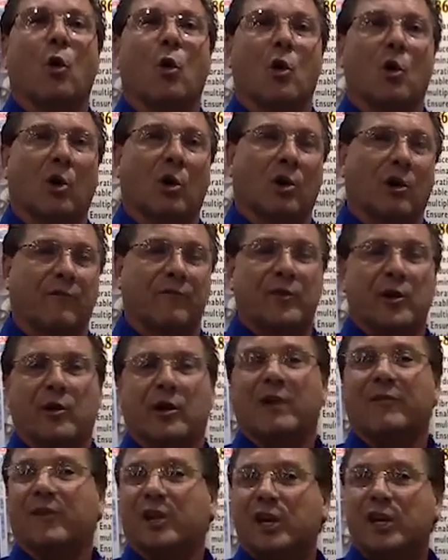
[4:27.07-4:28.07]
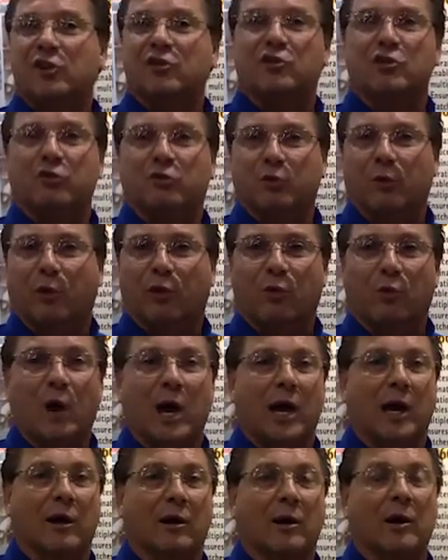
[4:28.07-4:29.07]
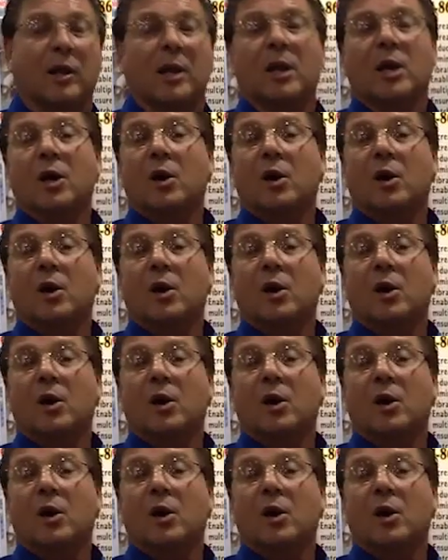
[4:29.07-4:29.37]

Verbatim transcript: or if you're having issues with throttle